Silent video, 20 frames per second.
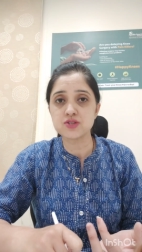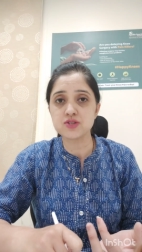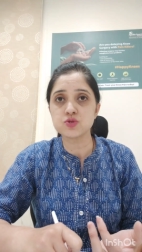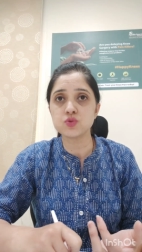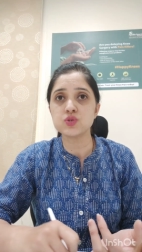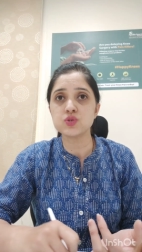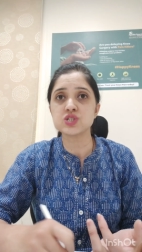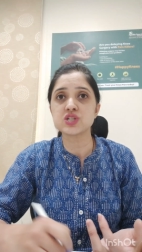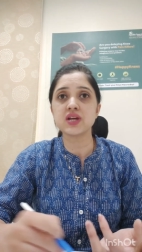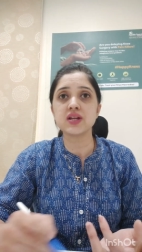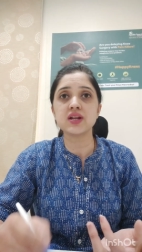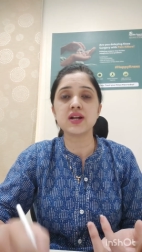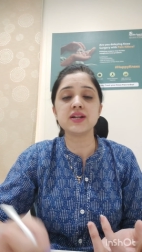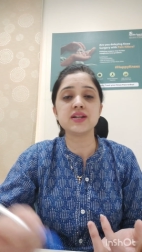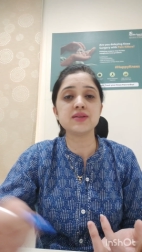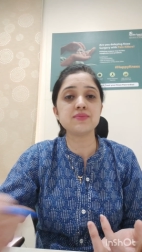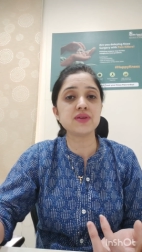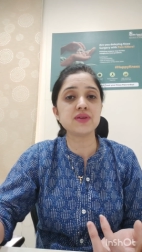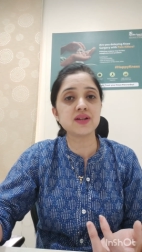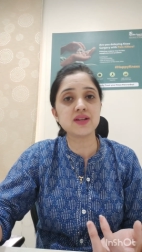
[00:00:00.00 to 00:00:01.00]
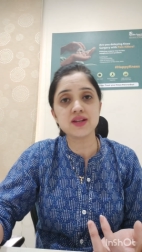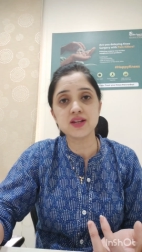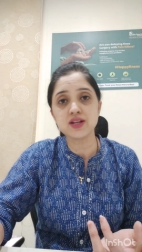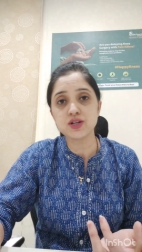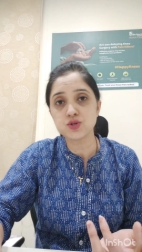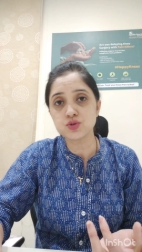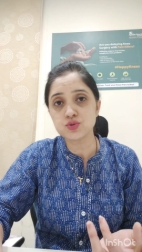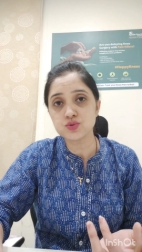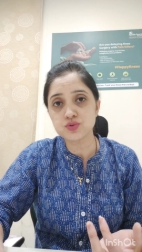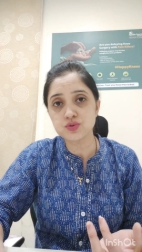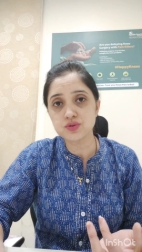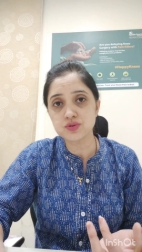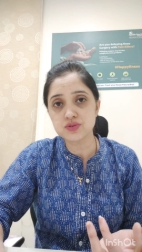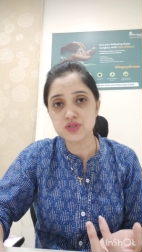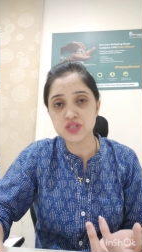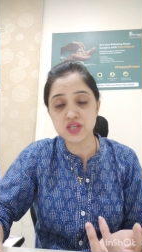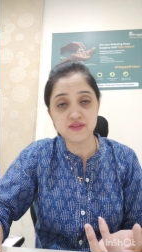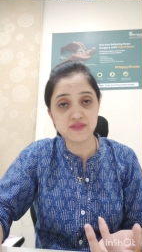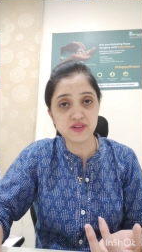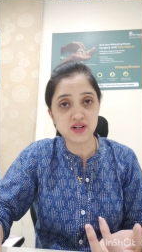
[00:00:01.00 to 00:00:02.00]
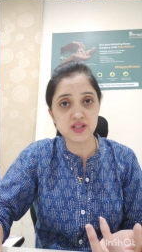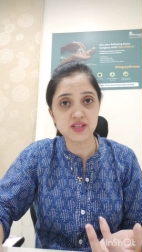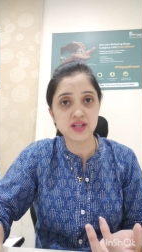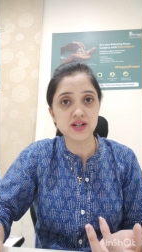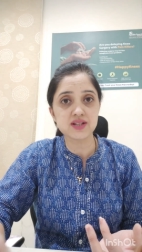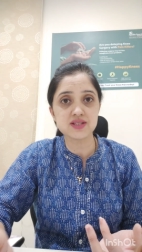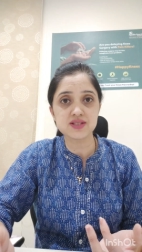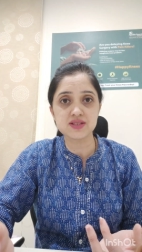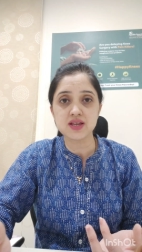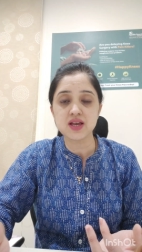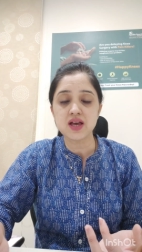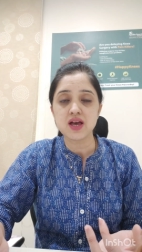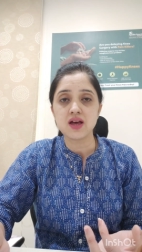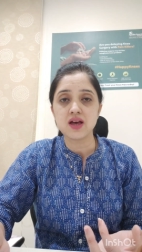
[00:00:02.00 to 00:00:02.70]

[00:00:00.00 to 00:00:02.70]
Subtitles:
so which can ultimately lead to CVD, that is